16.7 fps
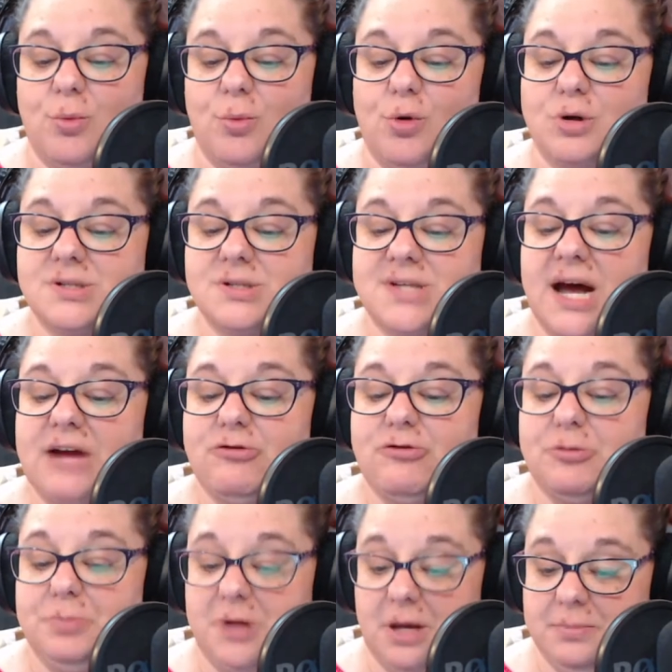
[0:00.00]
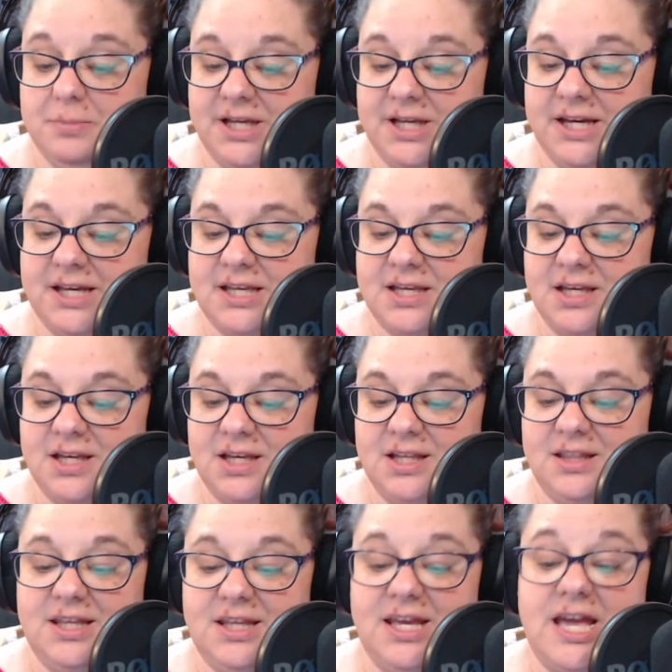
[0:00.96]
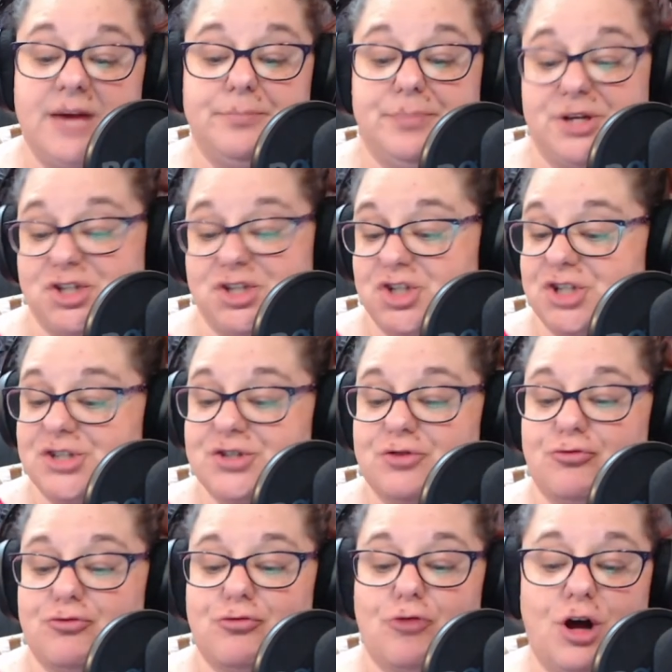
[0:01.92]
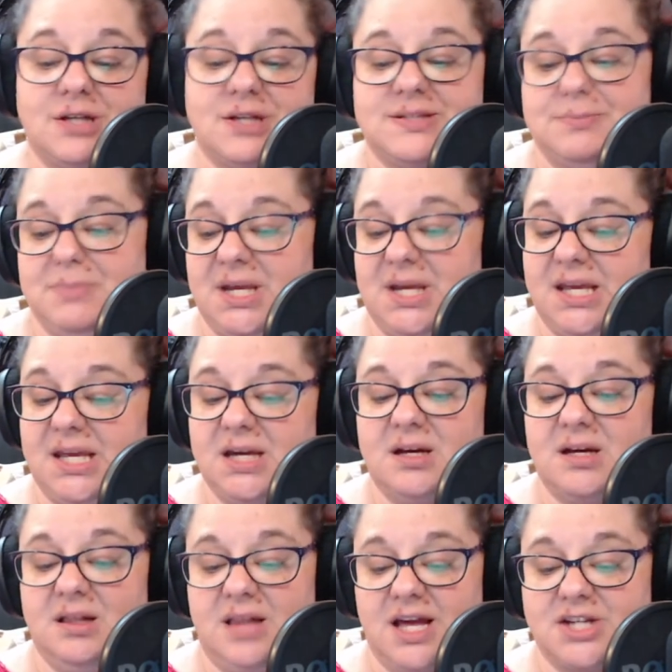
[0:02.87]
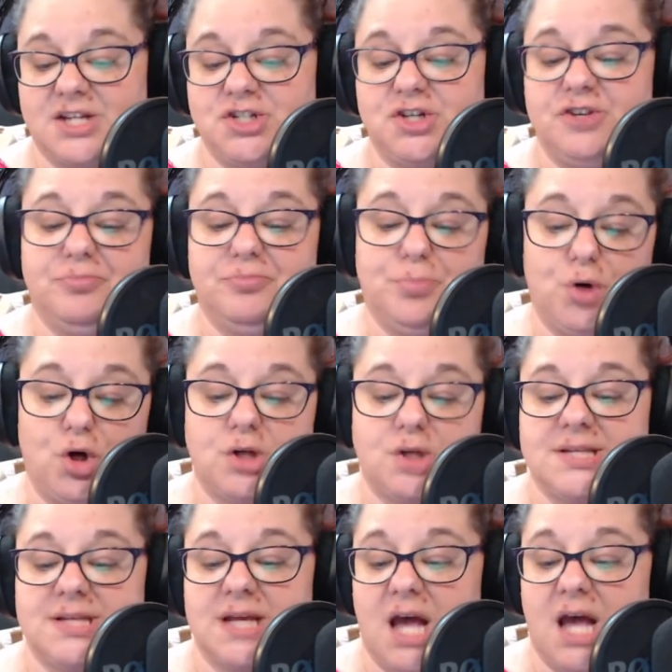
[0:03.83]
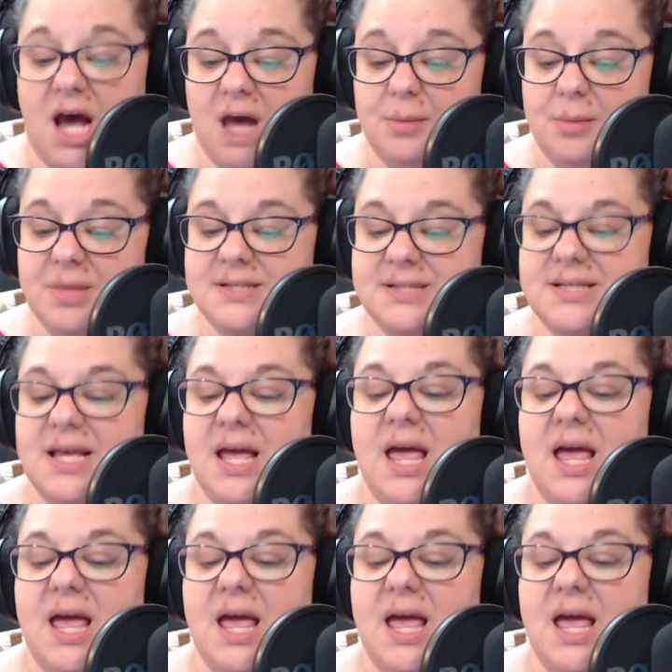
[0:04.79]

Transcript: Wars High Republic, the ambitious cross-media collection of books and comics,